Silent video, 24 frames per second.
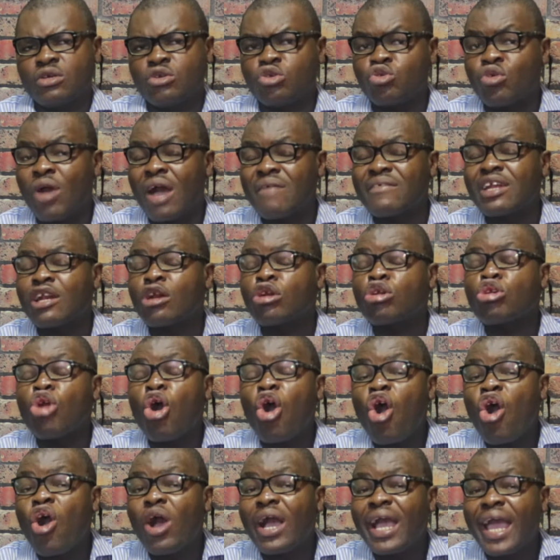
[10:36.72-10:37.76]
You have a
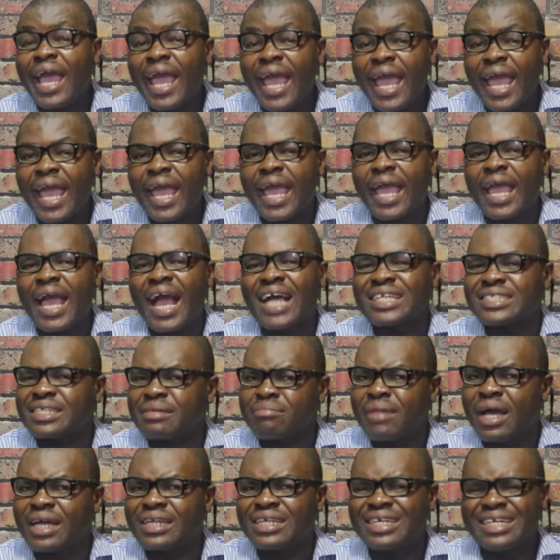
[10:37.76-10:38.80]
long hair as a
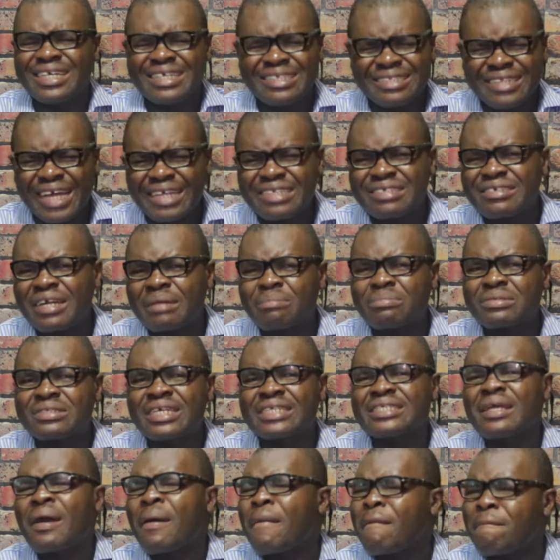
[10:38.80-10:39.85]
man that
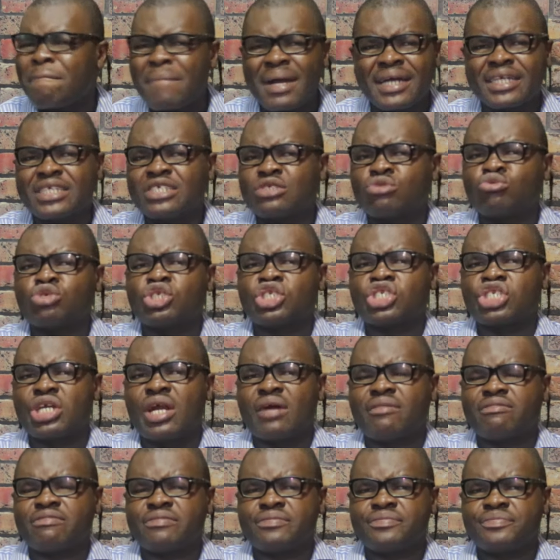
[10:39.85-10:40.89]
represents marine
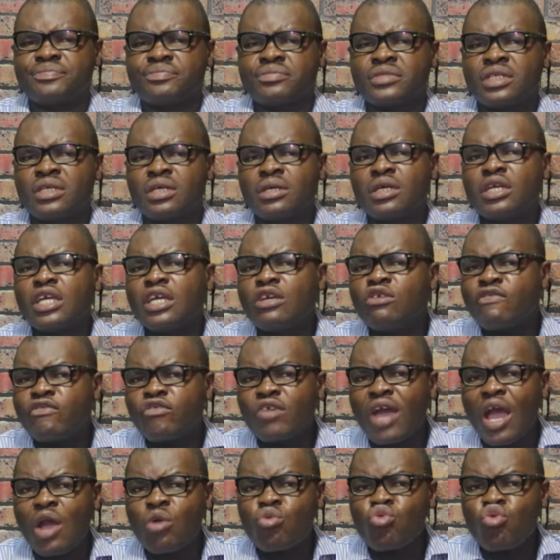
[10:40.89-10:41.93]
witchcraft. If
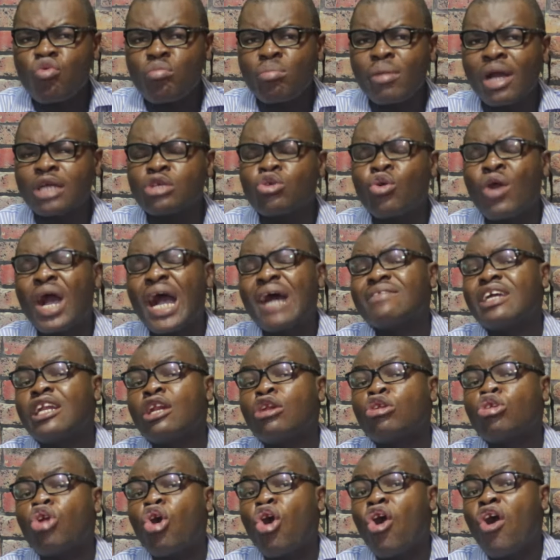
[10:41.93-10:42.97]
you are a woman, you have a
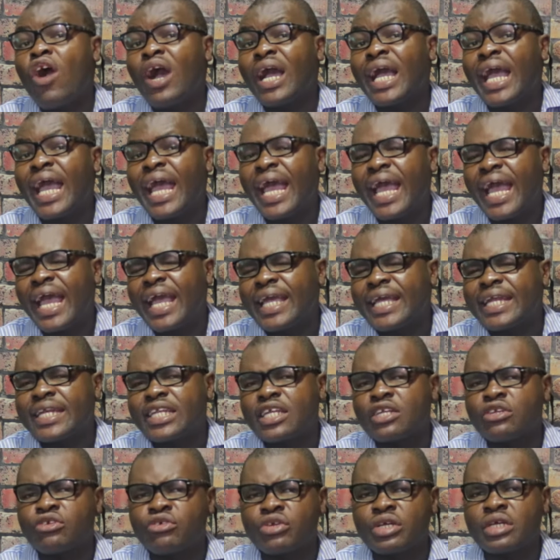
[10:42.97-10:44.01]
long hair in
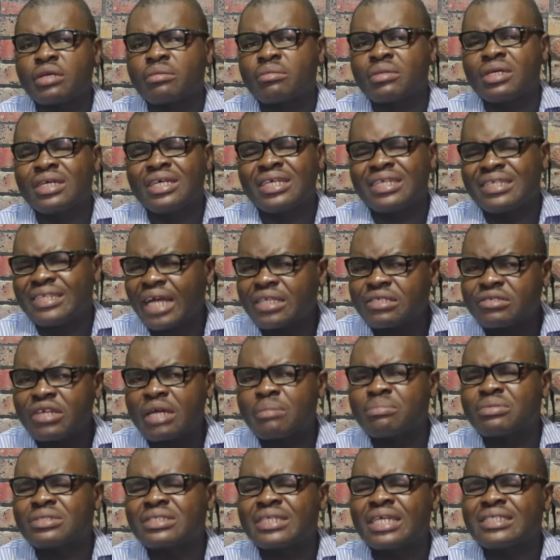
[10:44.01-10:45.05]
the dream that
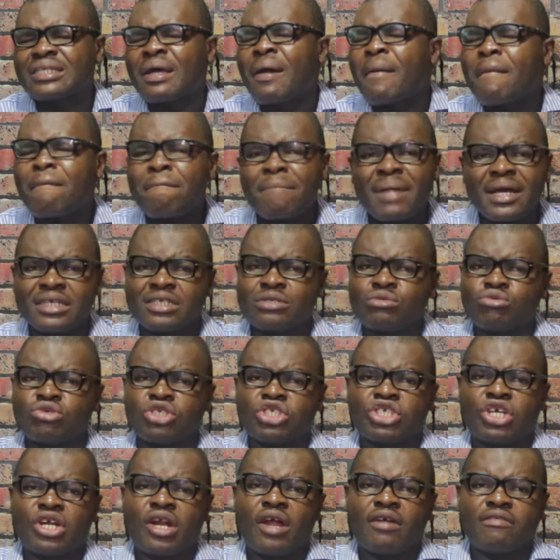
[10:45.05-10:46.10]
represents marine
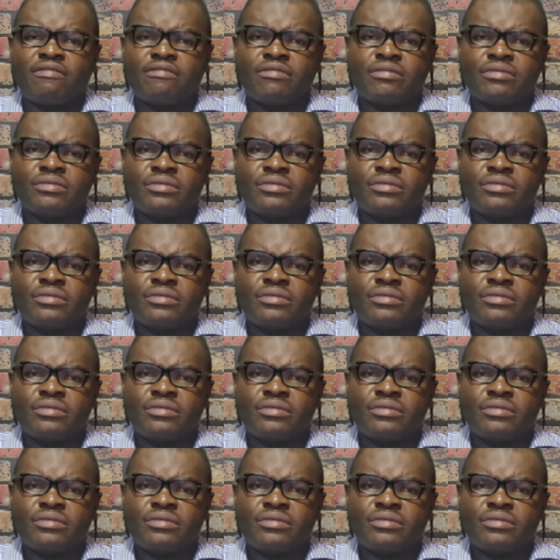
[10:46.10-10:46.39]
witchcraft.